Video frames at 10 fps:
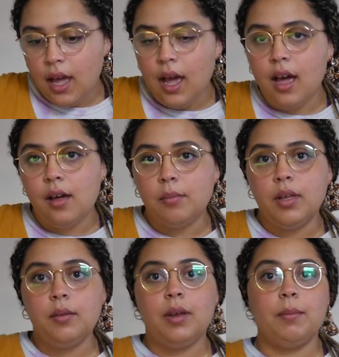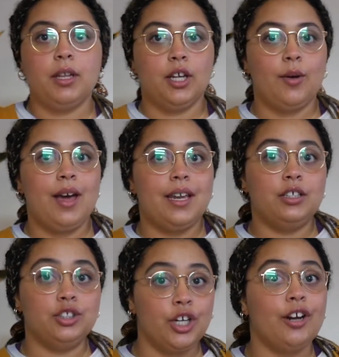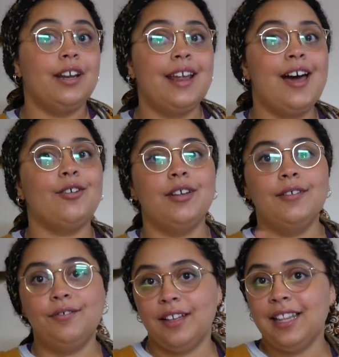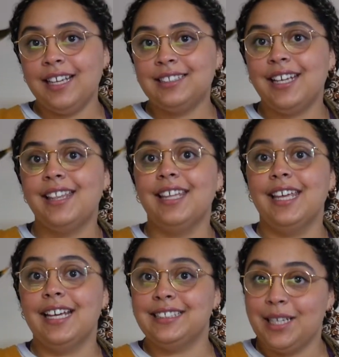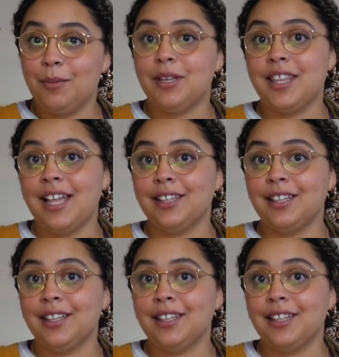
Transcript: But I'm gonna go ahead and turn it out, fill it, and then attempt that